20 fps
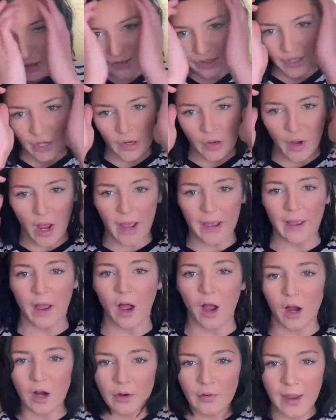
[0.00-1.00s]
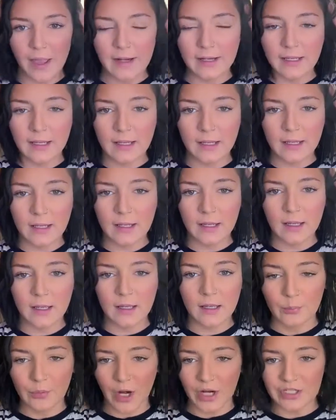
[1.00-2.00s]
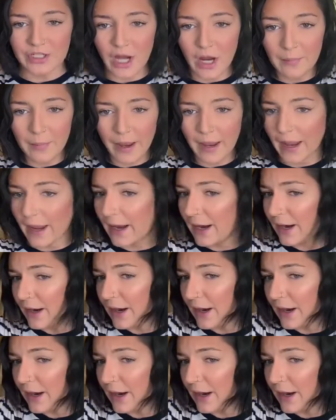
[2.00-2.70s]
So I already brushed out my hair.